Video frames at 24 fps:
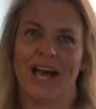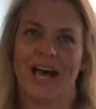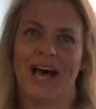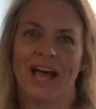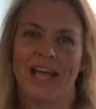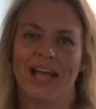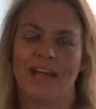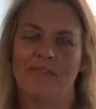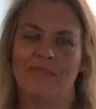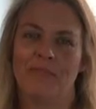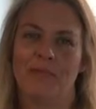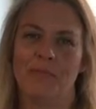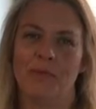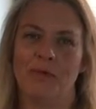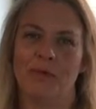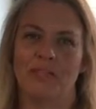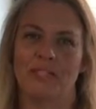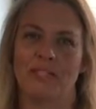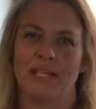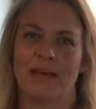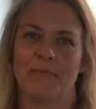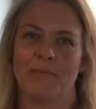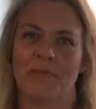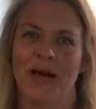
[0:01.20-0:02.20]
Hi
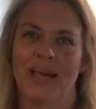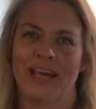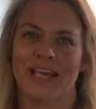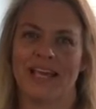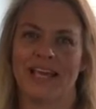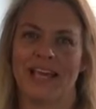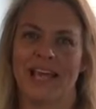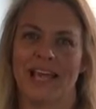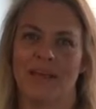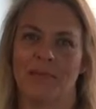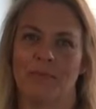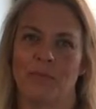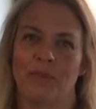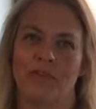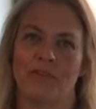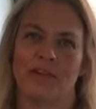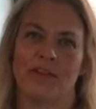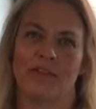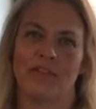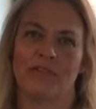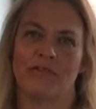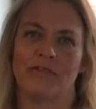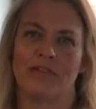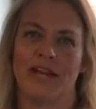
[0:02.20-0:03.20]
everybody, I'm back again with
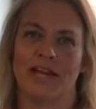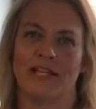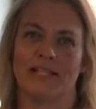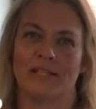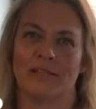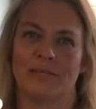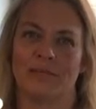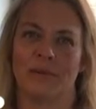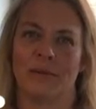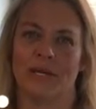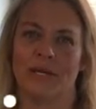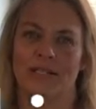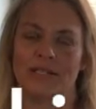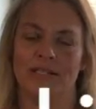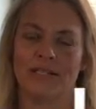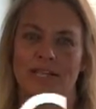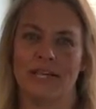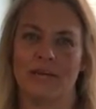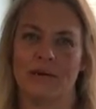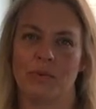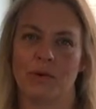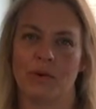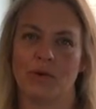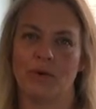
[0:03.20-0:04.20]
another recipe.
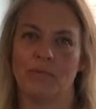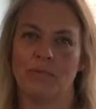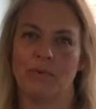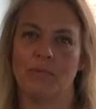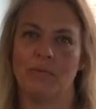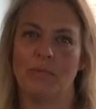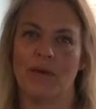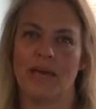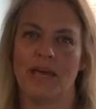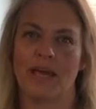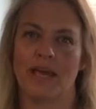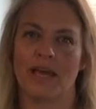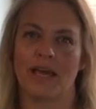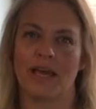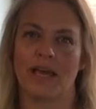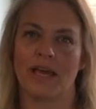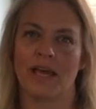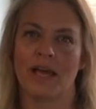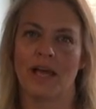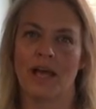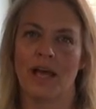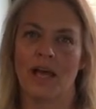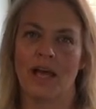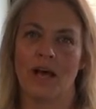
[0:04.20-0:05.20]
Today we're going to be making
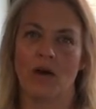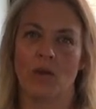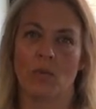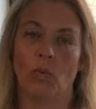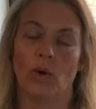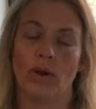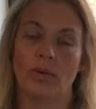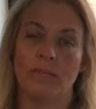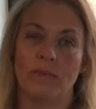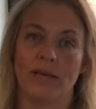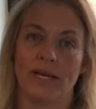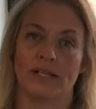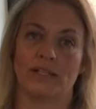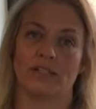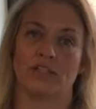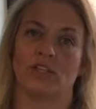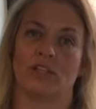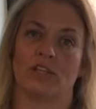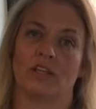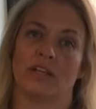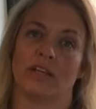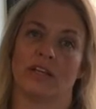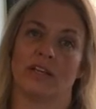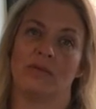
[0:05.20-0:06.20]
one mixture
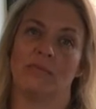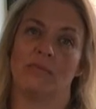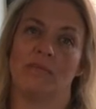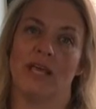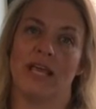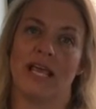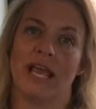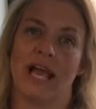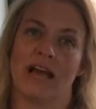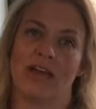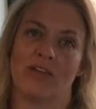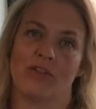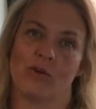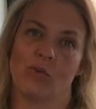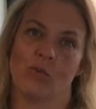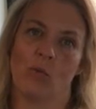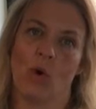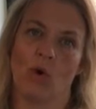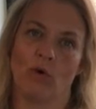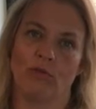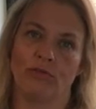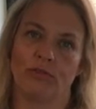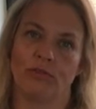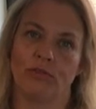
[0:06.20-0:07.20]
that can make either
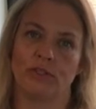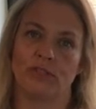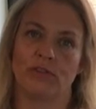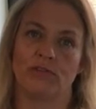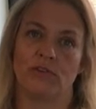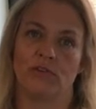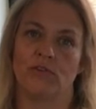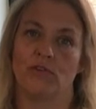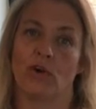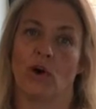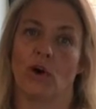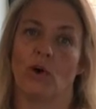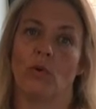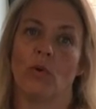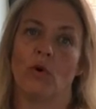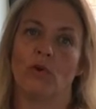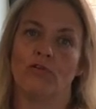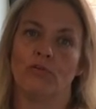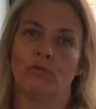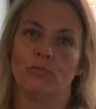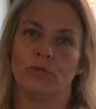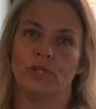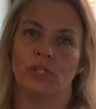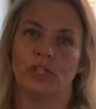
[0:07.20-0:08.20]
waffles if you've got a
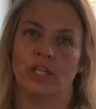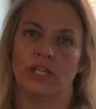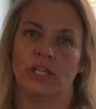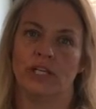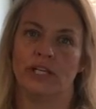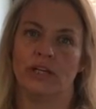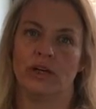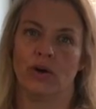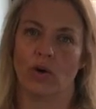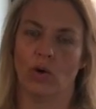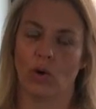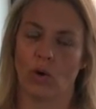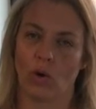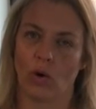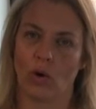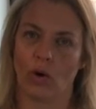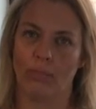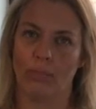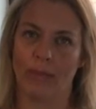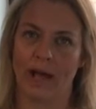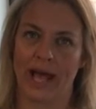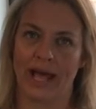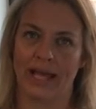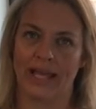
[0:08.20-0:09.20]
waffle machine or
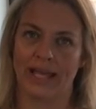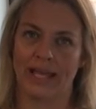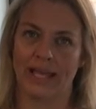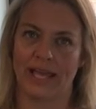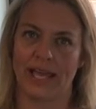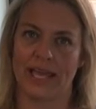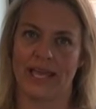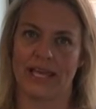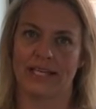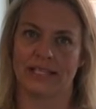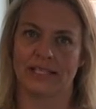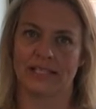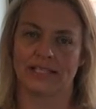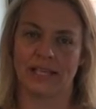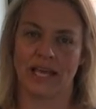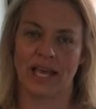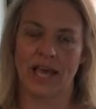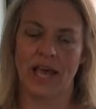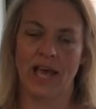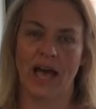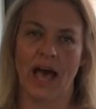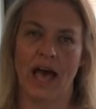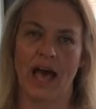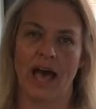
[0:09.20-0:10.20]
pancakes.
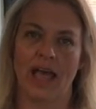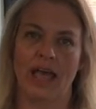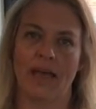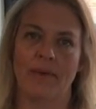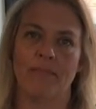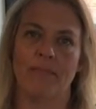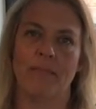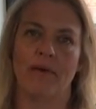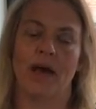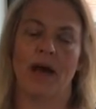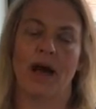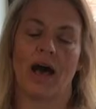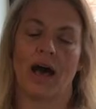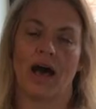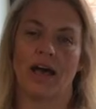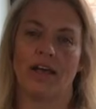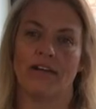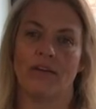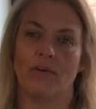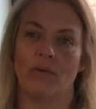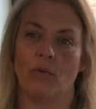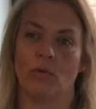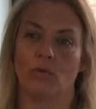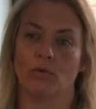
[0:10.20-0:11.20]

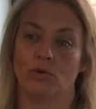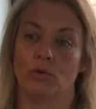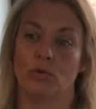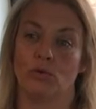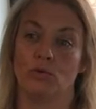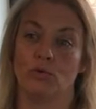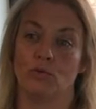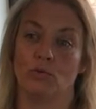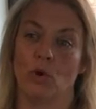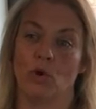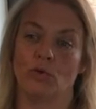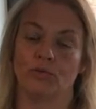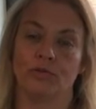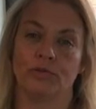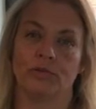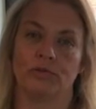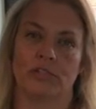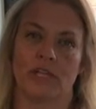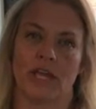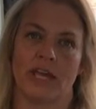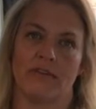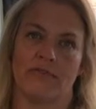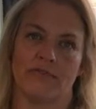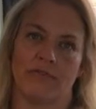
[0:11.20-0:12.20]
I do
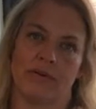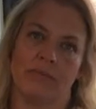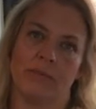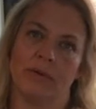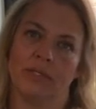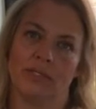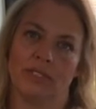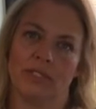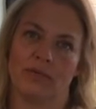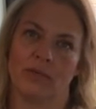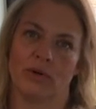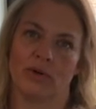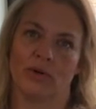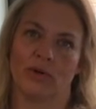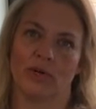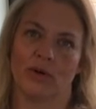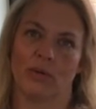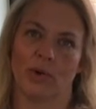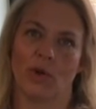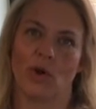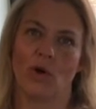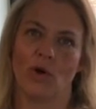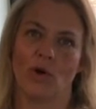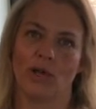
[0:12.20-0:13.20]
waffles every Monday morning.
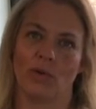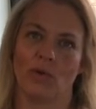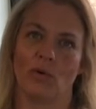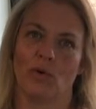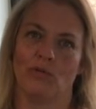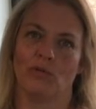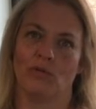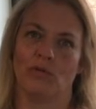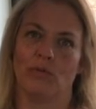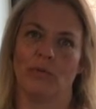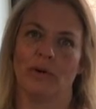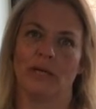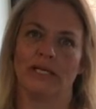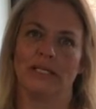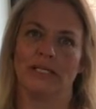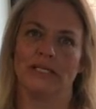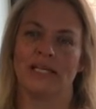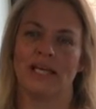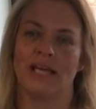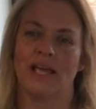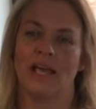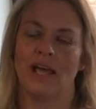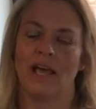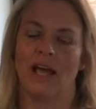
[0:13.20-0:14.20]
We call it Waffle
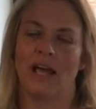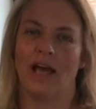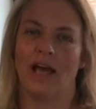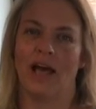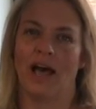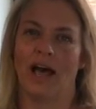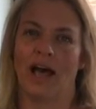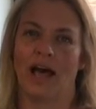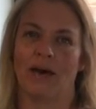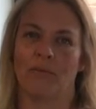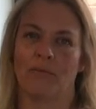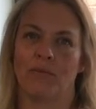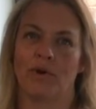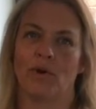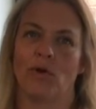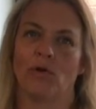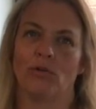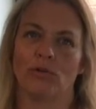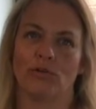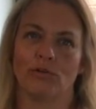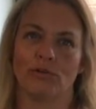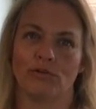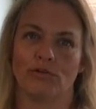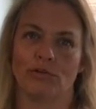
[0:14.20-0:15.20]
Monday and we
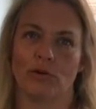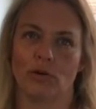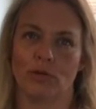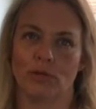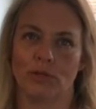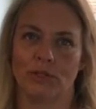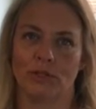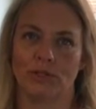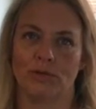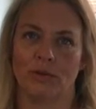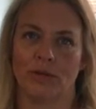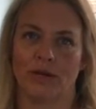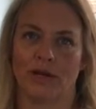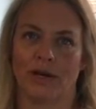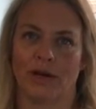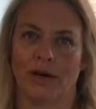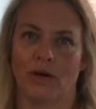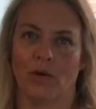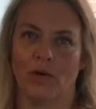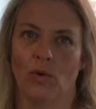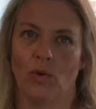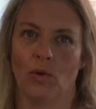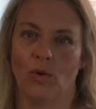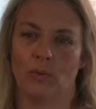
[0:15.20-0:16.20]
all look forward to it at
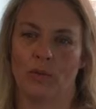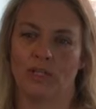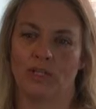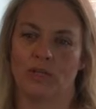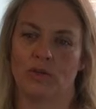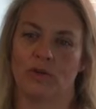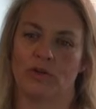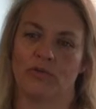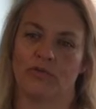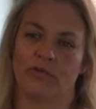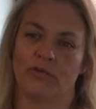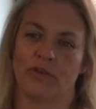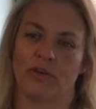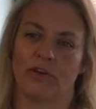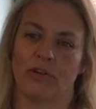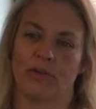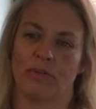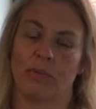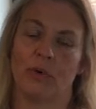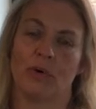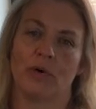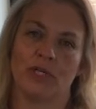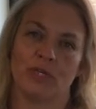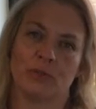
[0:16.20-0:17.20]
home. I do it for the
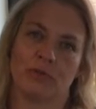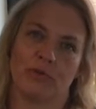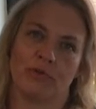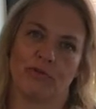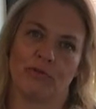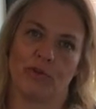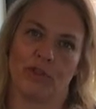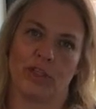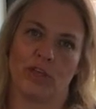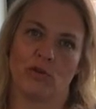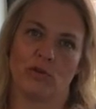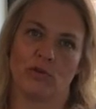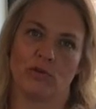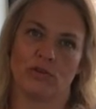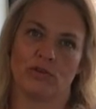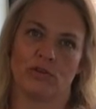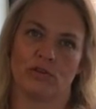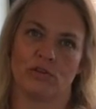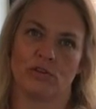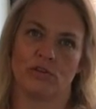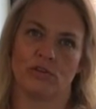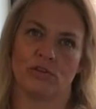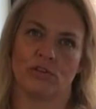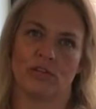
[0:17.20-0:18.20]
boys before they go to
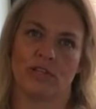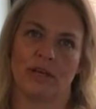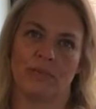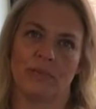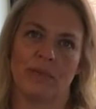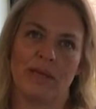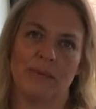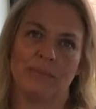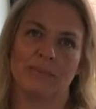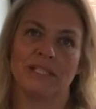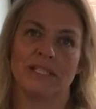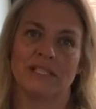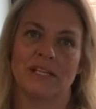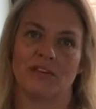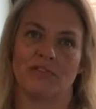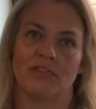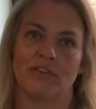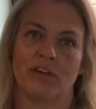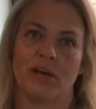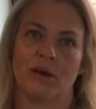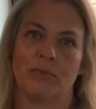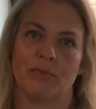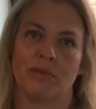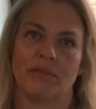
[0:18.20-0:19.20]
school and I make myself
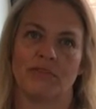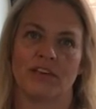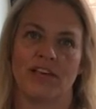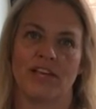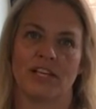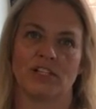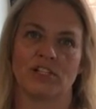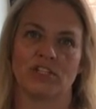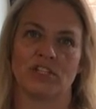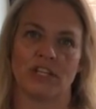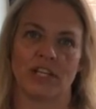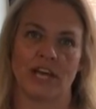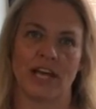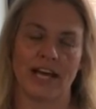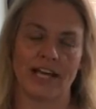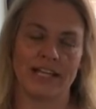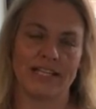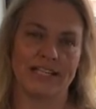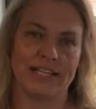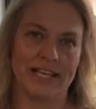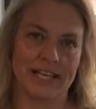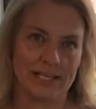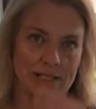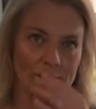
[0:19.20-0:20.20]
a couple of extra that I
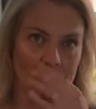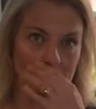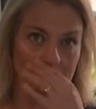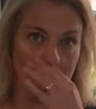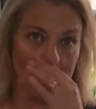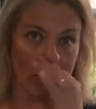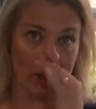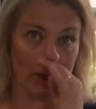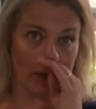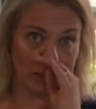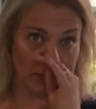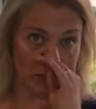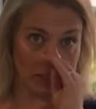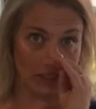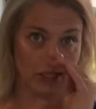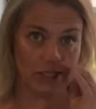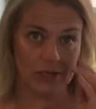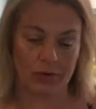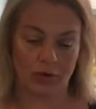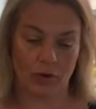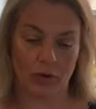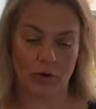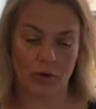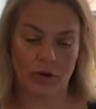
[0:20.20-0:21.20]
take to work
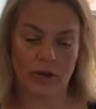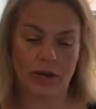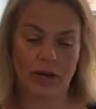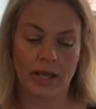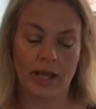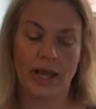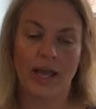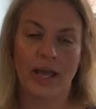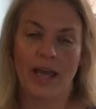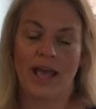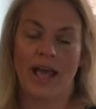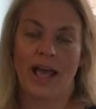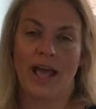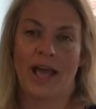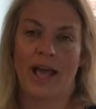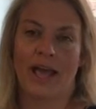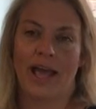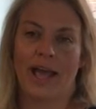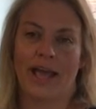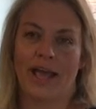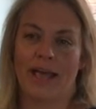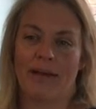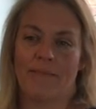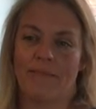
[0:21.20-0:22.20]
later on.
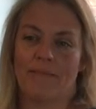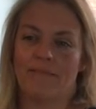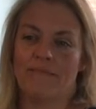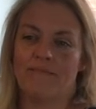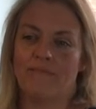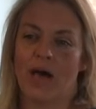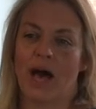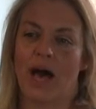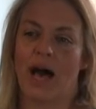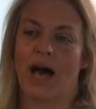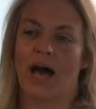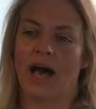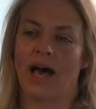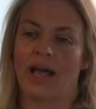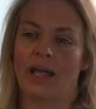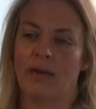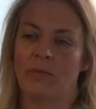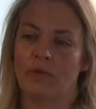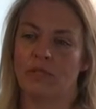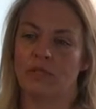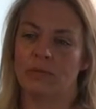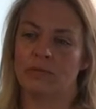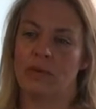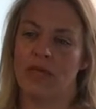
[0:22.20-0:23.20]
I
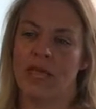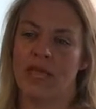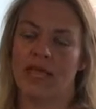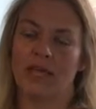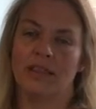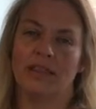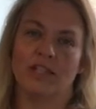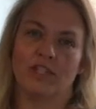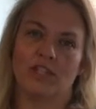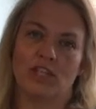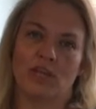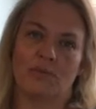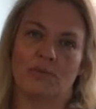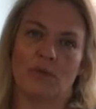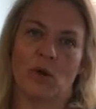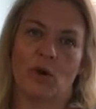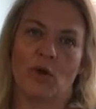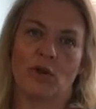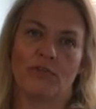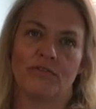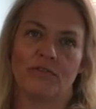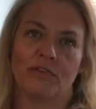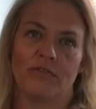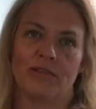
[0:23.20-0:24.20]
was making the Jamie
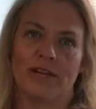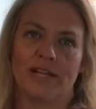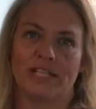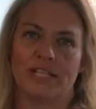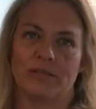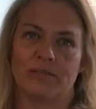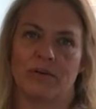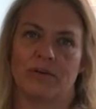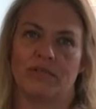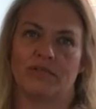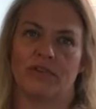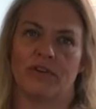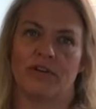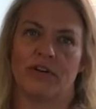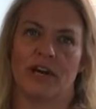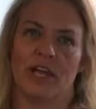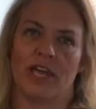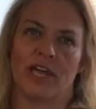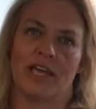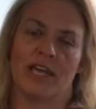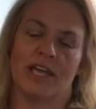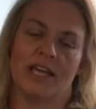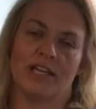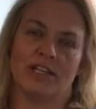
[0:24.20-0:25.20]
Oliver recipe for
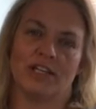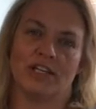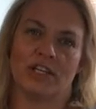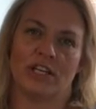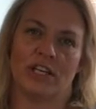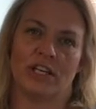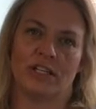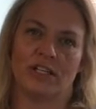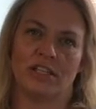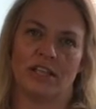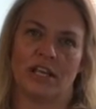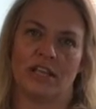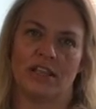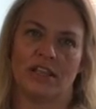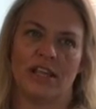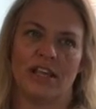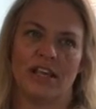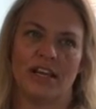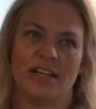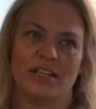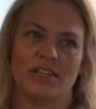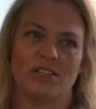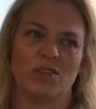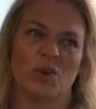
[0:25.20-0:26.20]
ages and
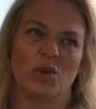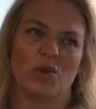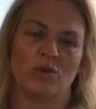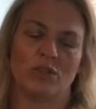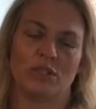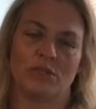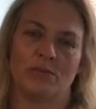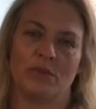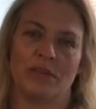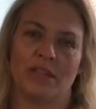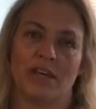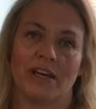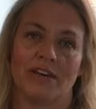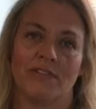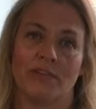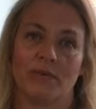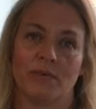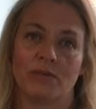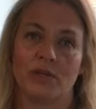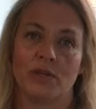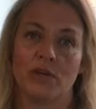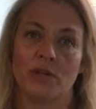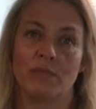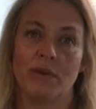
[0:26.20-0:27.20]
then it dawned on me that if I
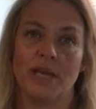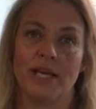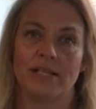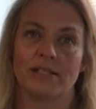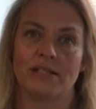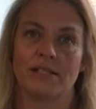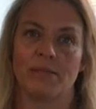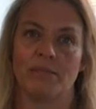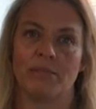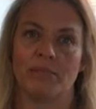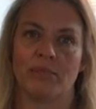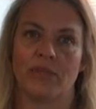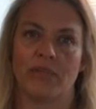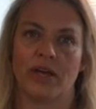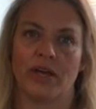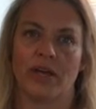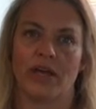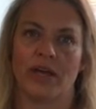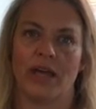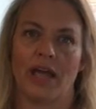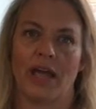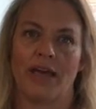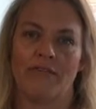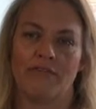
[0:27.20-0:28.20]
was going to make
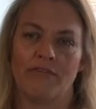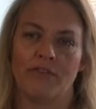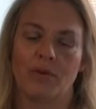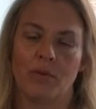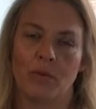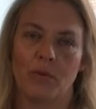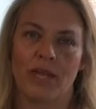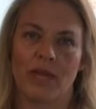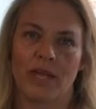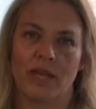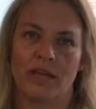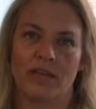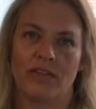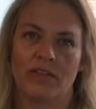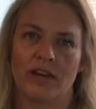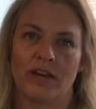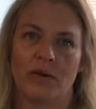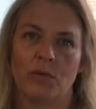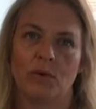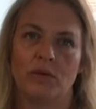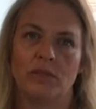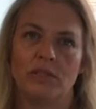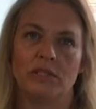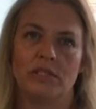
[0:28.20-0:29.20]
something every week then
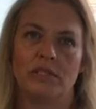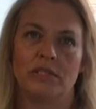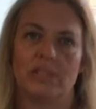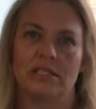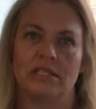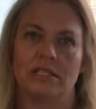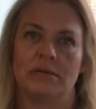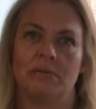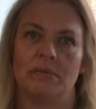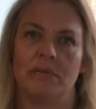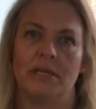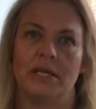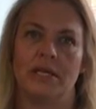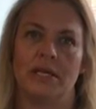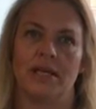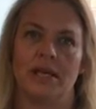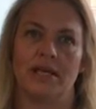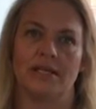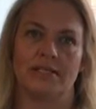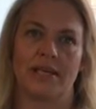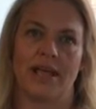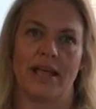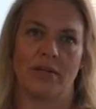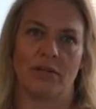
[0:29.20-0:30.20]
I wanted it to be
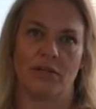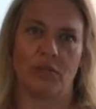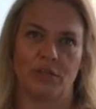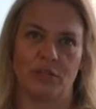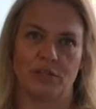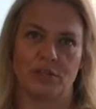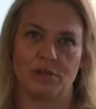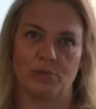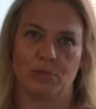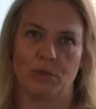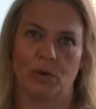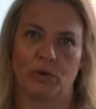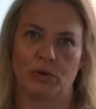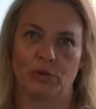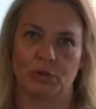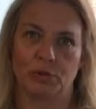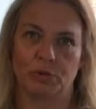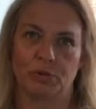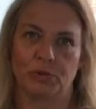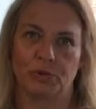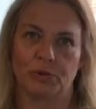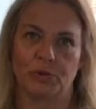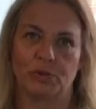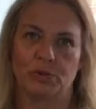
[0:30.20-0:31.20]
as healthy as possible.